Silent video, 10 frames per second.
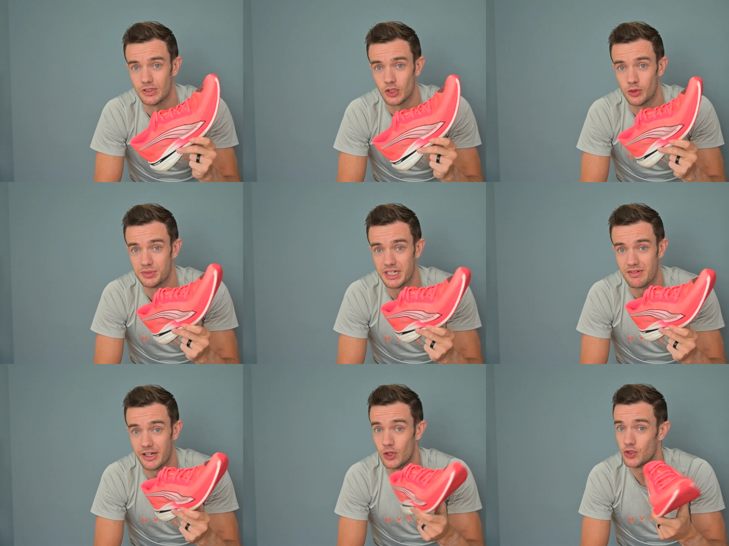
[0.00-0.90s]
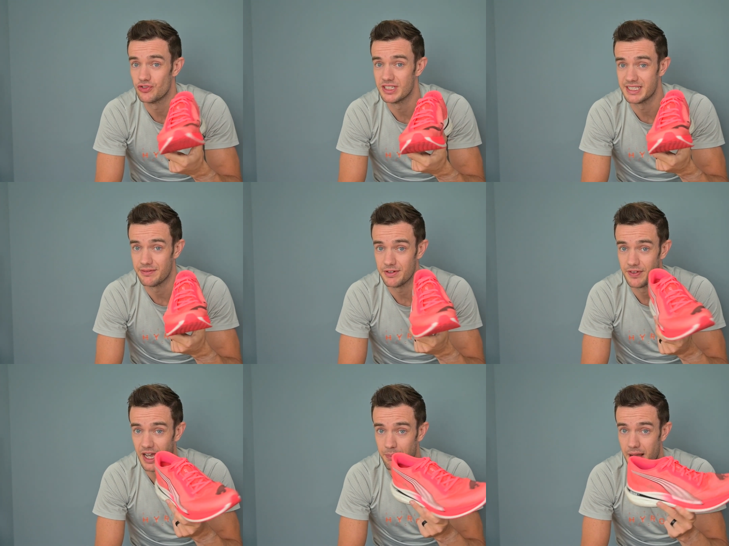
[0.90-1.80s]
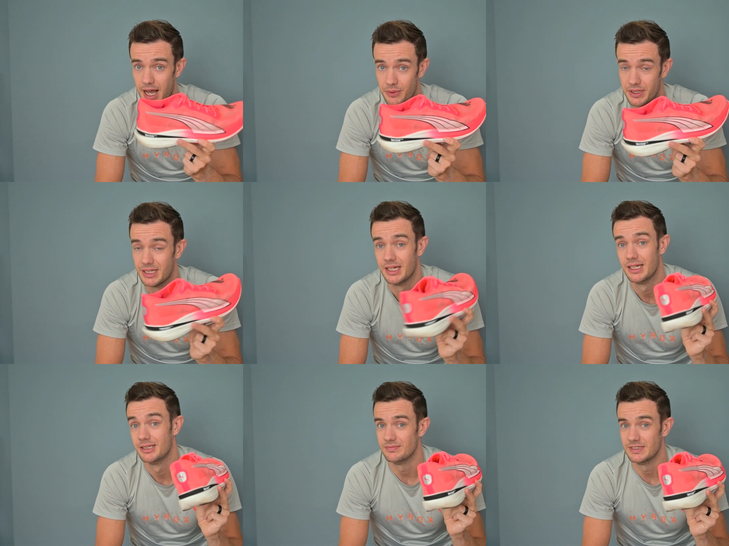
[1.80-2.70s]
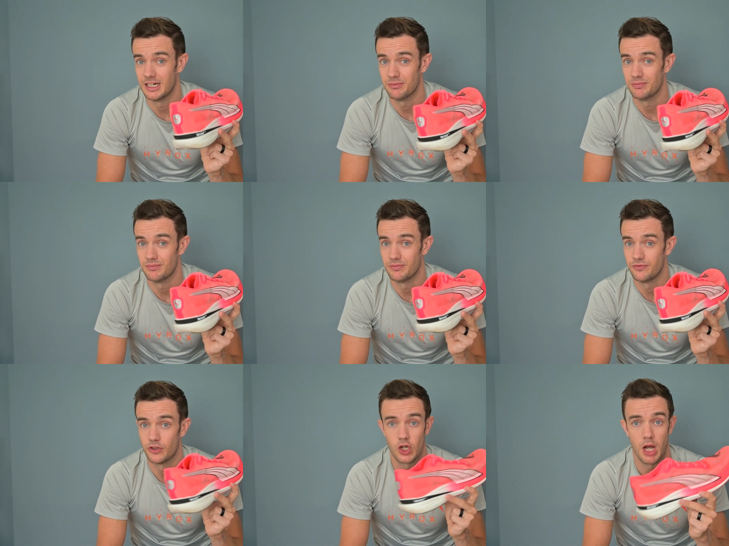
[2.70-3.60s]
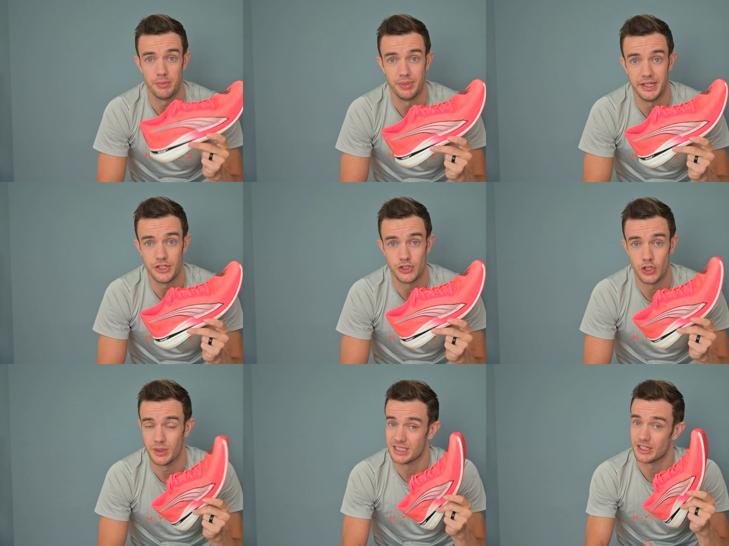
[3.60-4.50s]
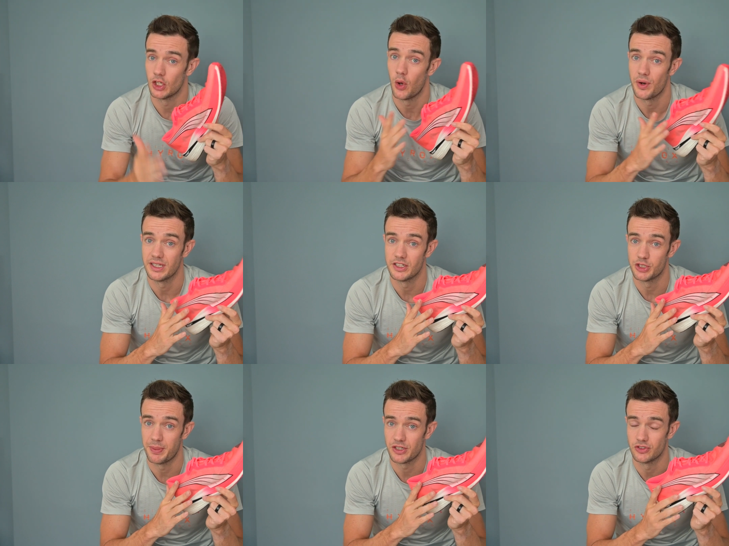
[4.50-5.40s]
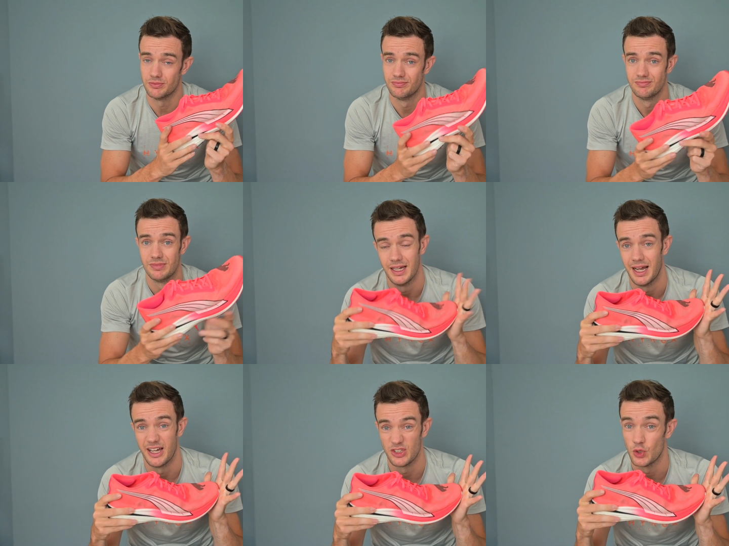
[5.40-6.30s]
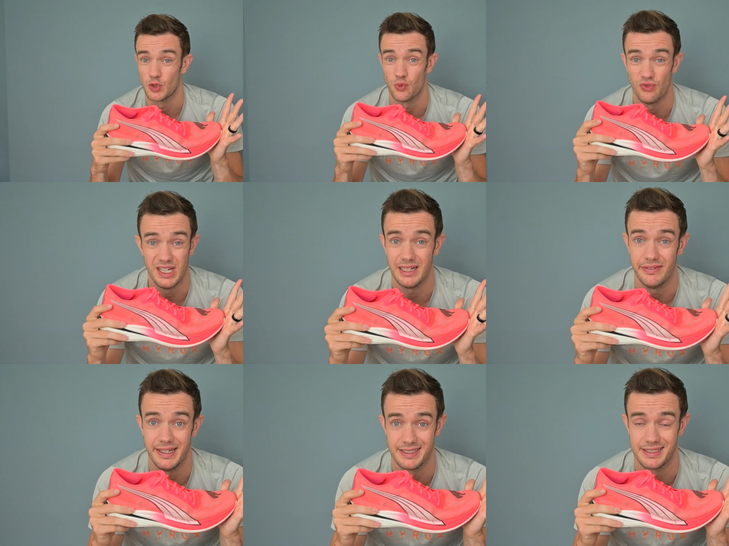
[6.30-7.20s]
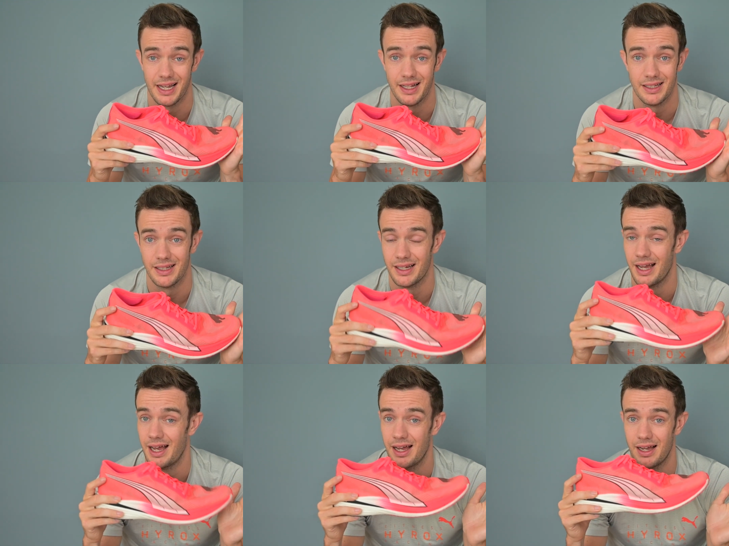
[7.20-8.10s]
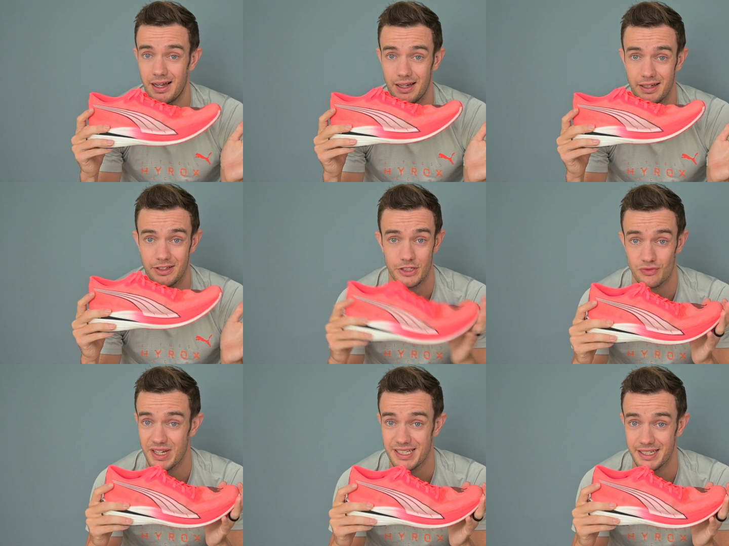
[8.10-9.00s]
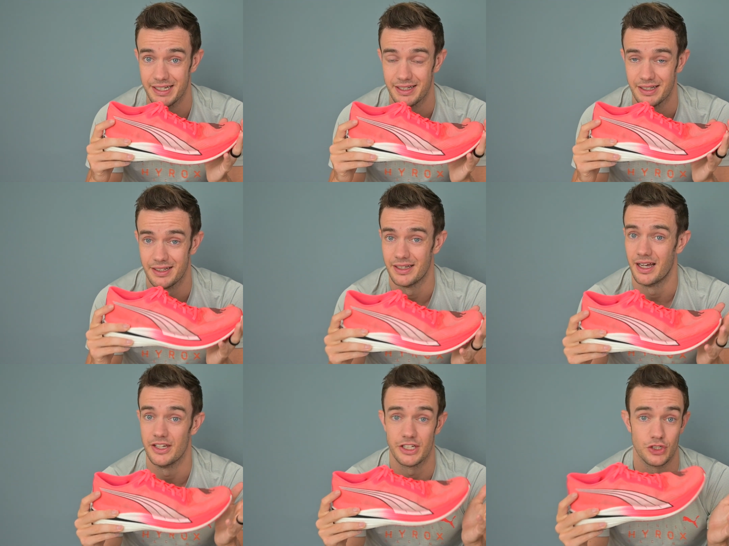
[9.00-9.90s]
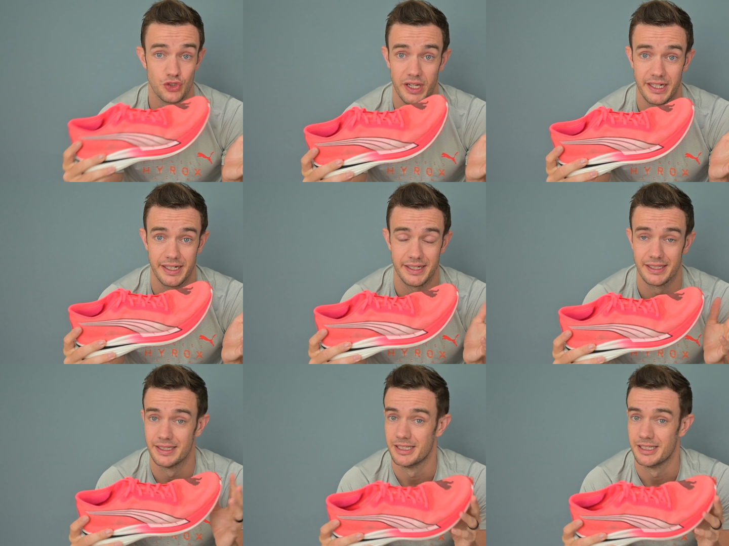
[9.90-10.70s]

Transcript: Comes in around £175. Now, for a carbon plated shoe, that's at the lower end of the spectrum. And it's also really versatile. You can race in it, you can train in it.